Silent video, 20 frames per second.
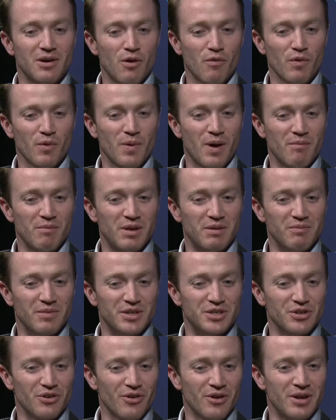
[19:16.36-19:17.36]
overwhelming
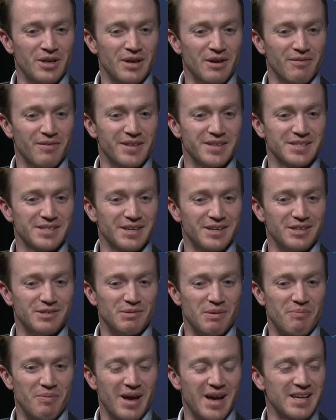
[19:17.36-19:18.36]
majority of the studies
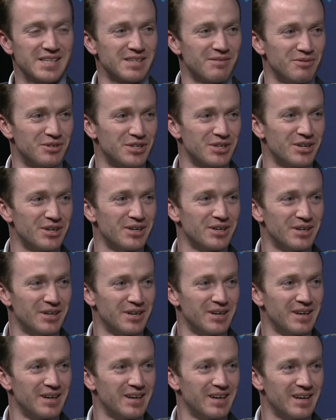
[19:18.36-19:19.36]
we pass, I'm sure
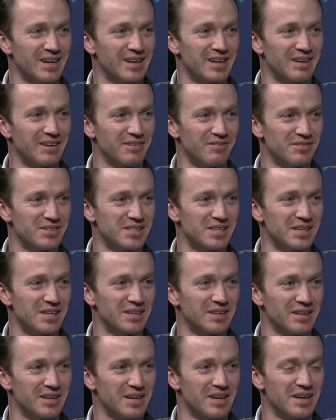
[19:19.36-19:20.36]
uh, you've
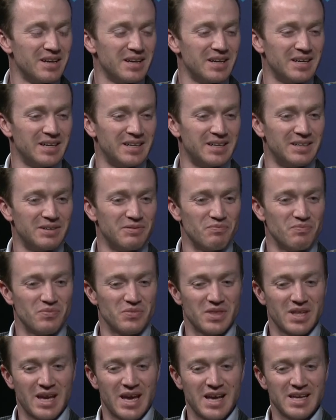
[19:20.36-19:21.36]
seen, um,
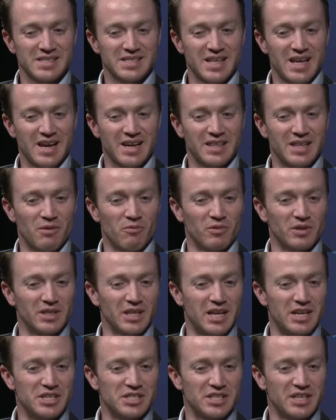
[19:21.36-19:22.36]
has that. And then when
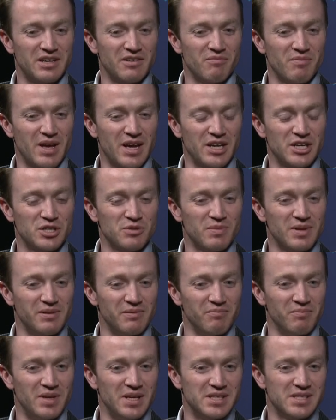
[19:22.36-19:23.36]
legislative
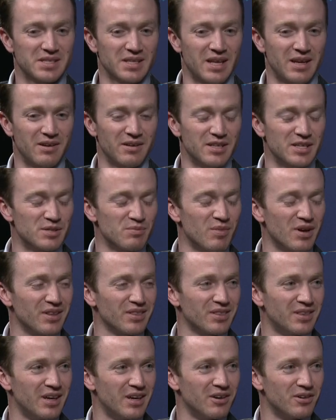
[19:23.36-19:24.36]
management meets later this
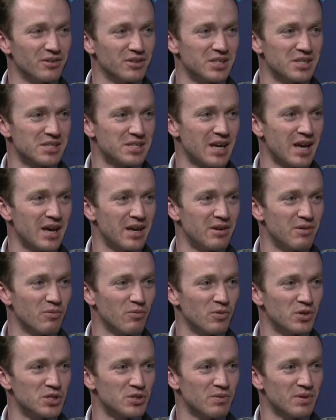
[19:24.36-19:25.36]
month, they'll decide
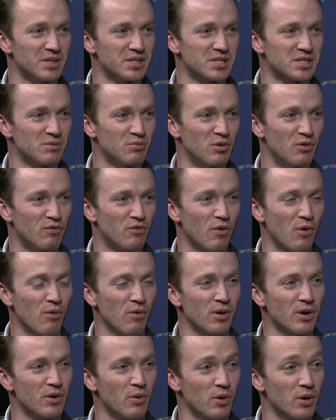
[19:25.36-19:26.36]
which ones to move
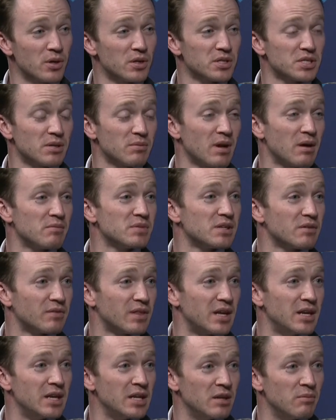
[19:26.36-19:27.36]
forward, or sometimes if
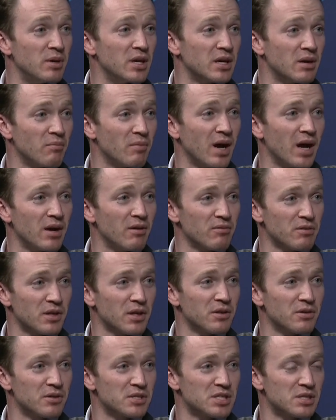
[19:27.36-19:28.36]
they need to be combined with
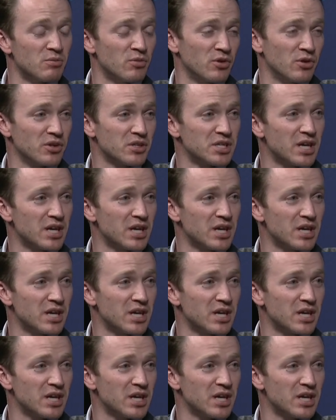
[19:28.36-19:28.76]
other similar